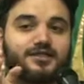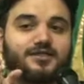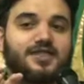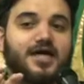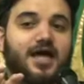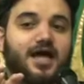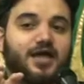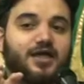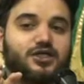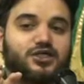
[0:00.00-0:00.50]

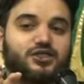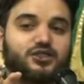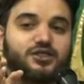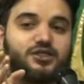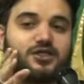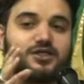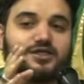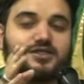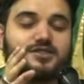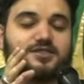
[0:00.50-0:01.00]

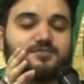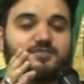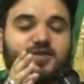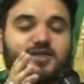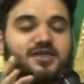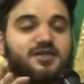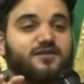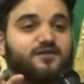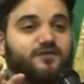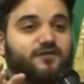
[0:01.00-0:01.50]
Daesh is
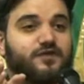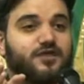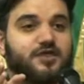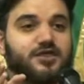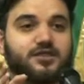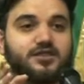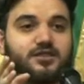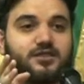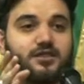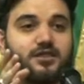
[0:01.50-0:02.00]
being
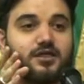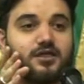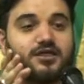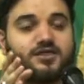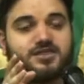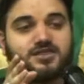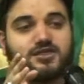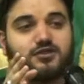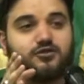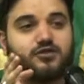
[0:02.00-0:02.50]
defeated
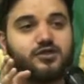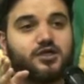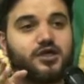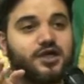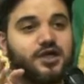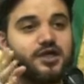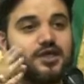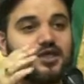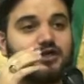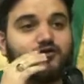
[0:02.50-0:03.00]
in Syria
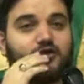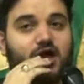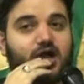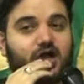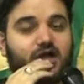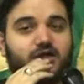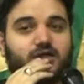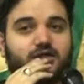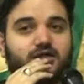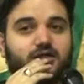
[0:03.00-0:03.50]
and Iraq.